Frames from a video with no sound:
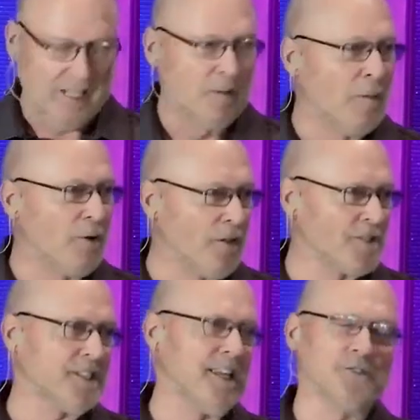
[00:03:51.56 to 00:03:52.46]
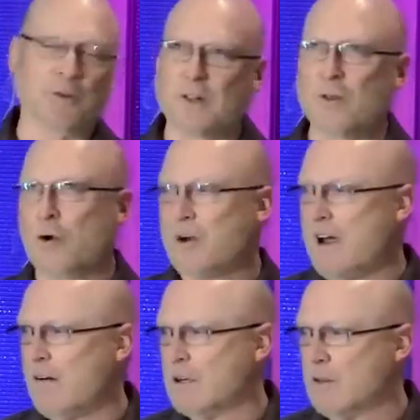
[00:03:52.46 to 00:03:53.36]
My brother Steve's with the Lord
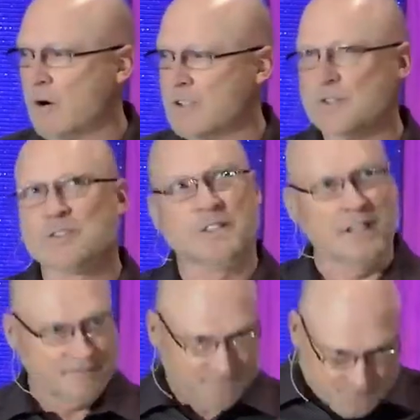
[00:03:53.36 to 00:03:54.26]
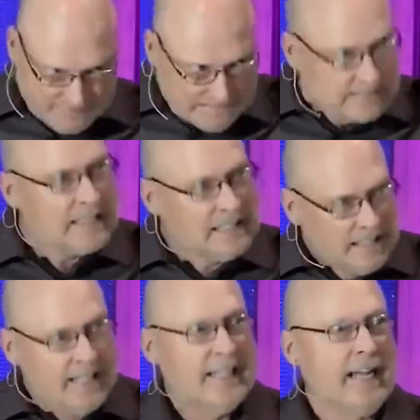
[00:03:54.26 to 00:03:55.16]
now in glory. So, Steve,
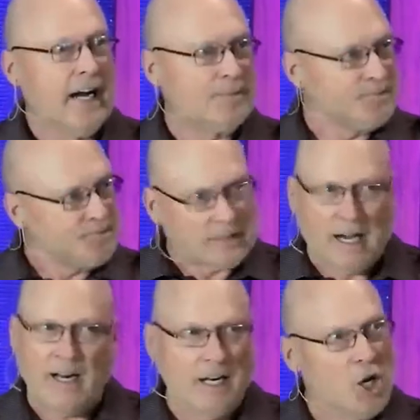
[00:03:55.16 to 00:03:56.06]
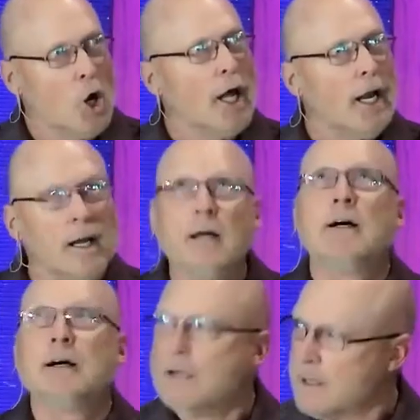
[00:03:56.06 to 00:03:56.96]
yeah, I didn't do it.
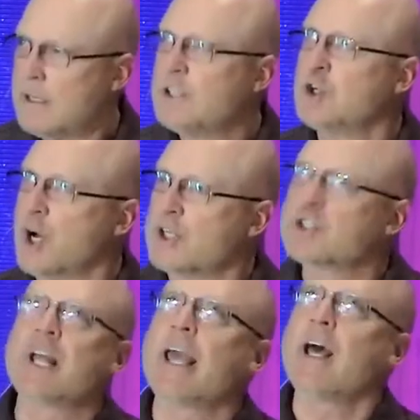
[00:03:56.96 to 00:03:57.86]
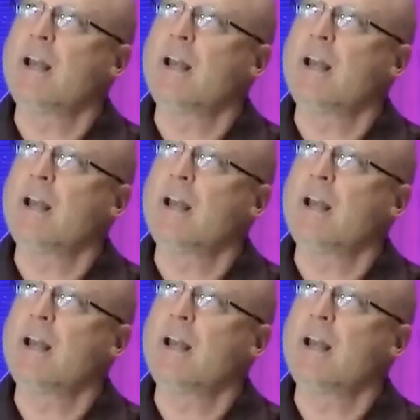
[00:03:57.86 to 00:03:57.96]
You understand?